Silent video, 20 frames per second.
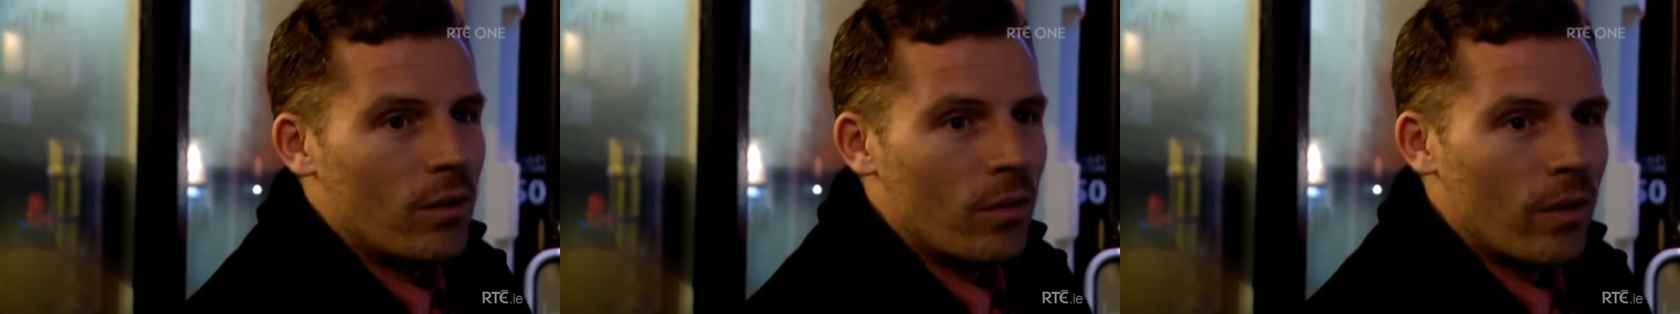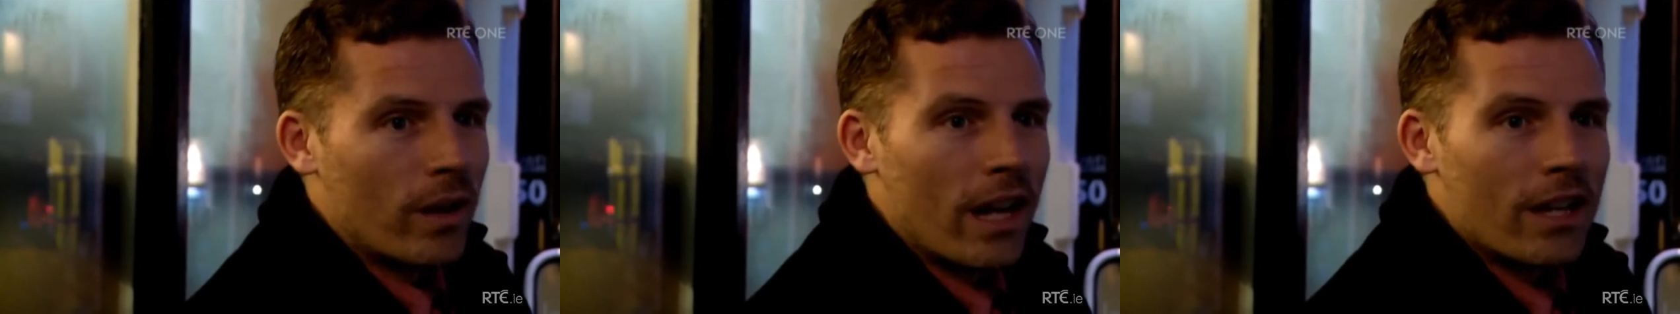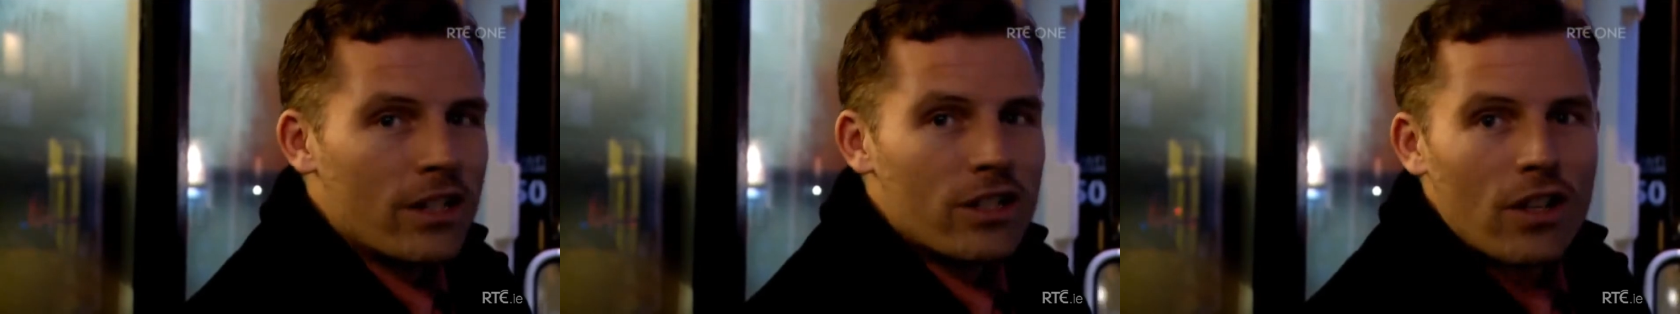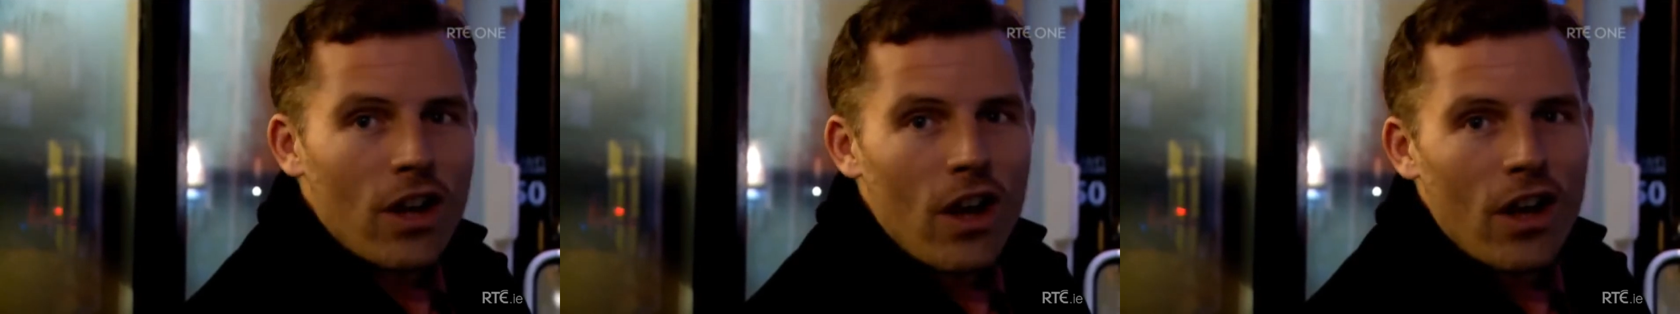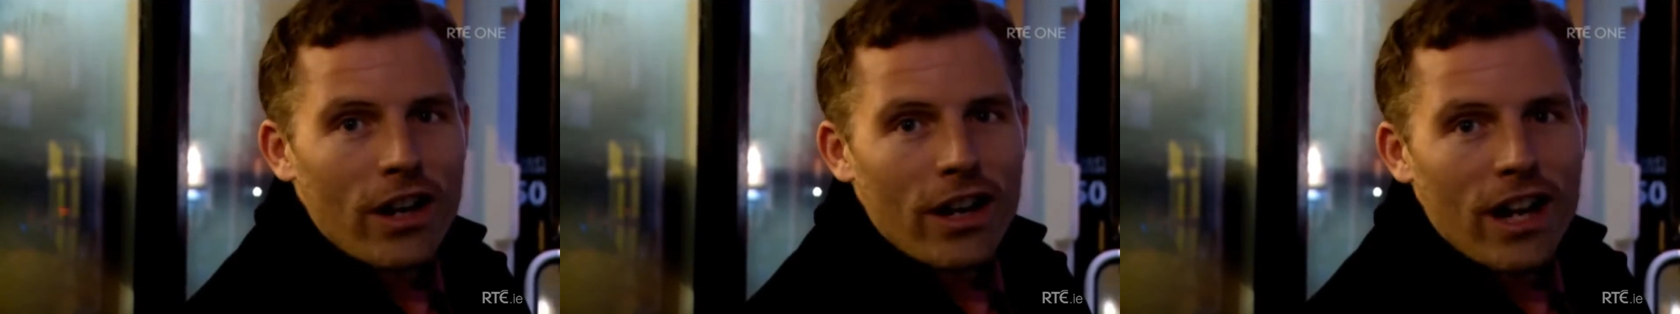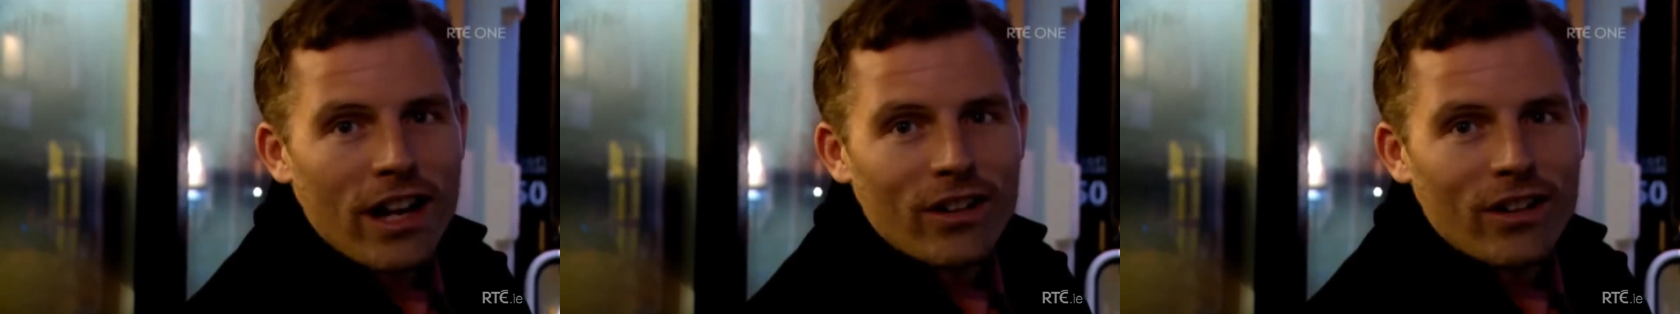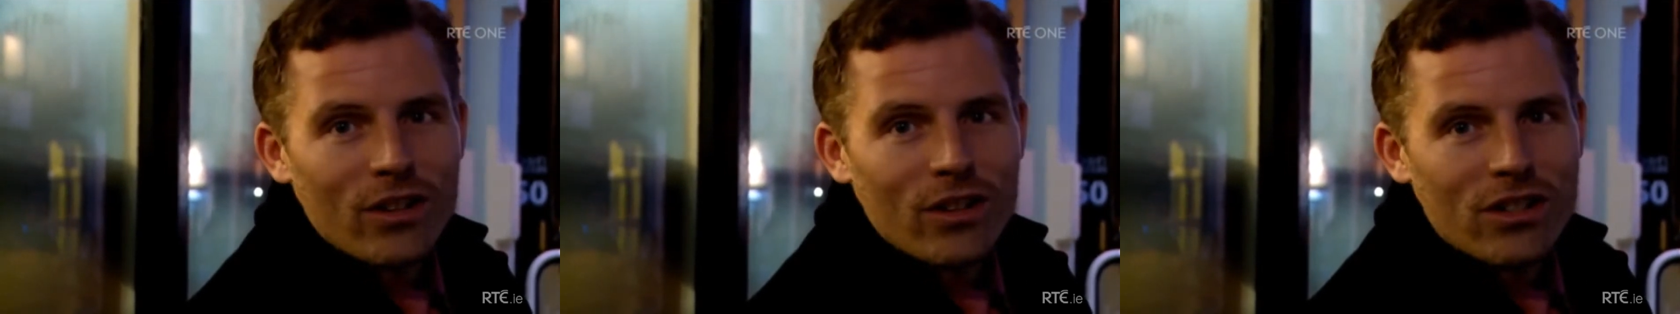when I started,
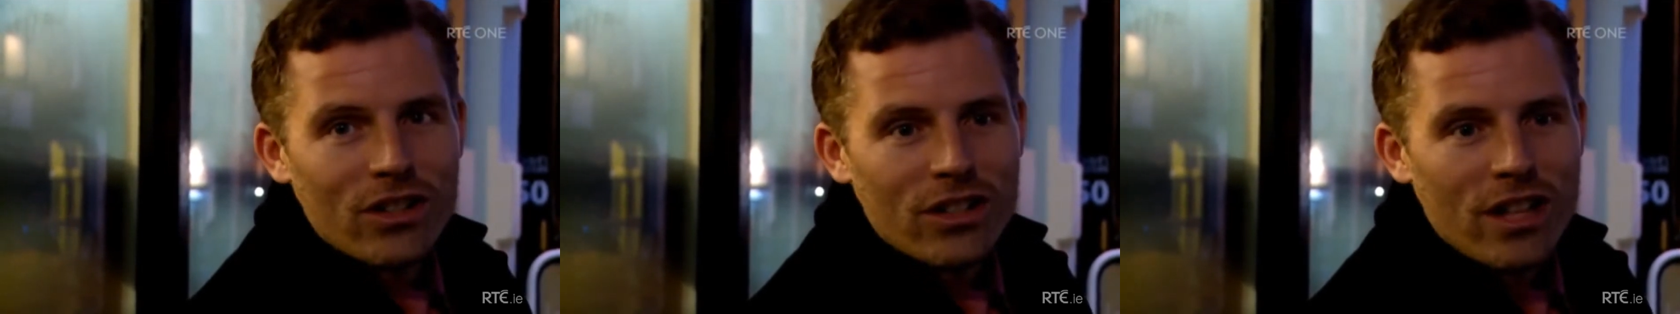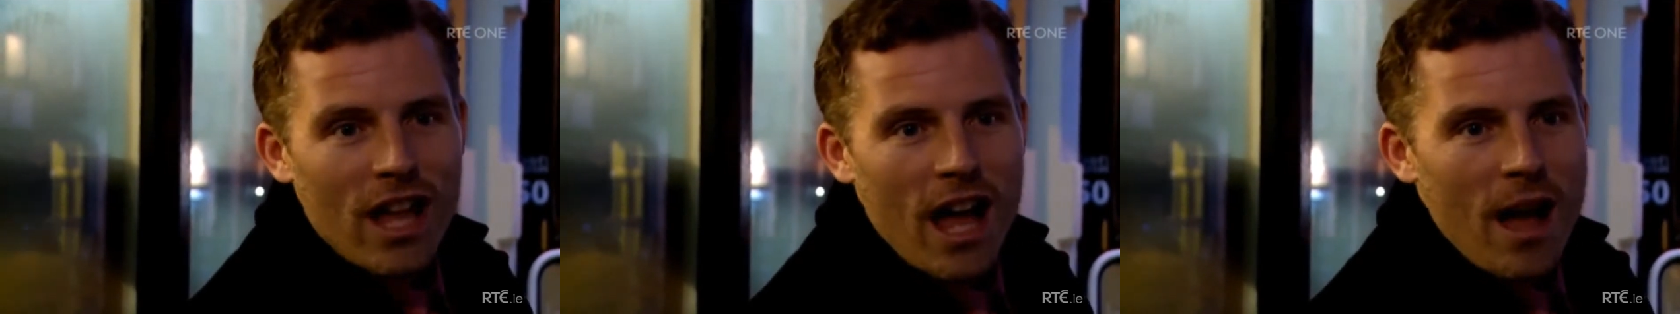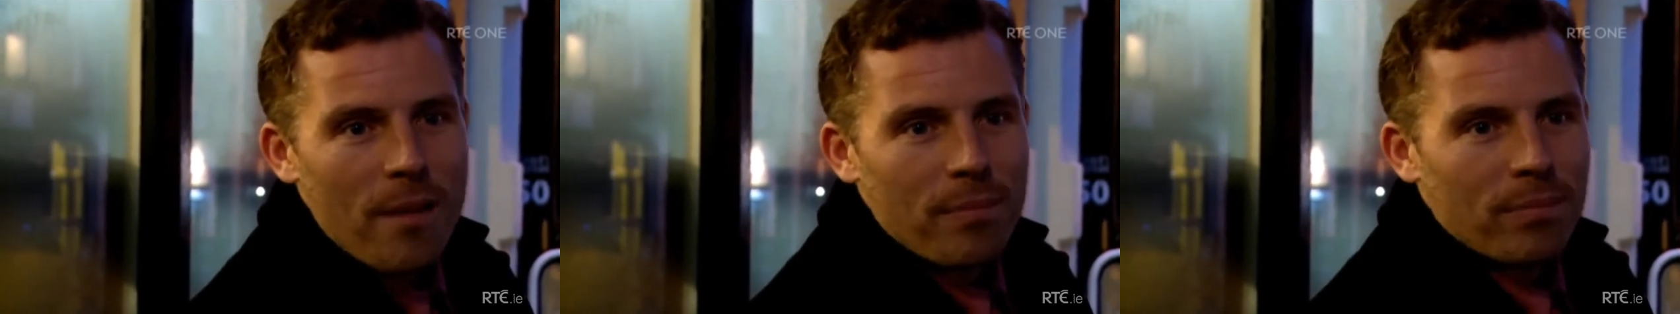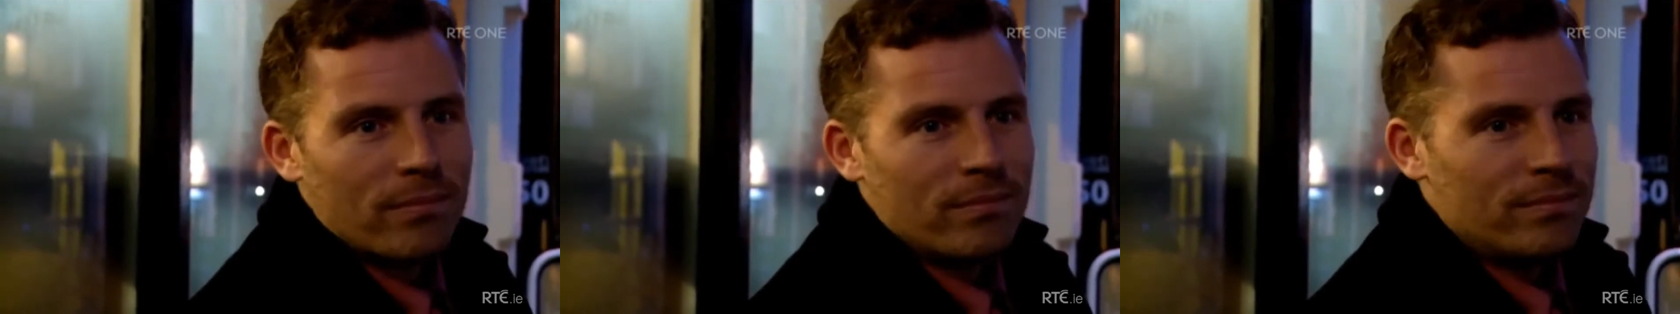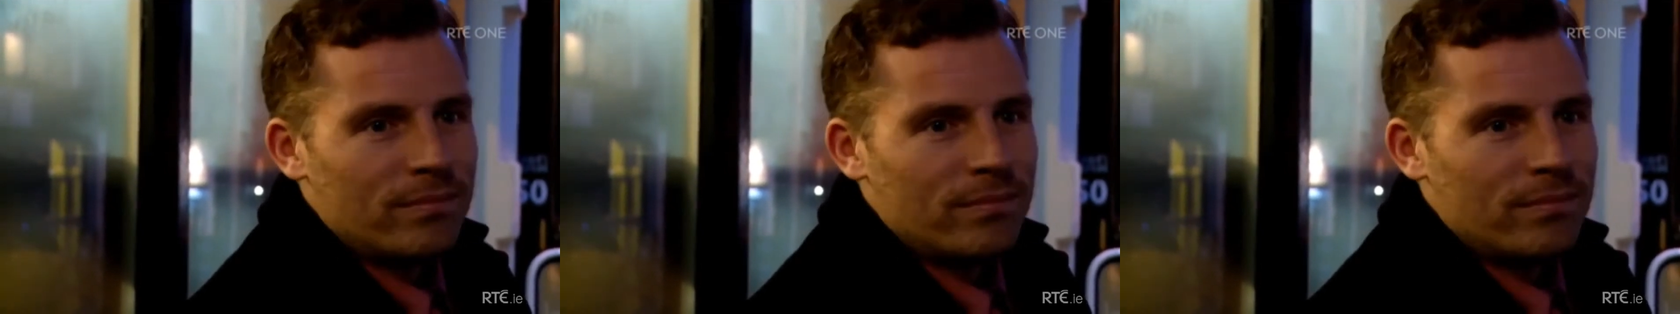I couldn't stop.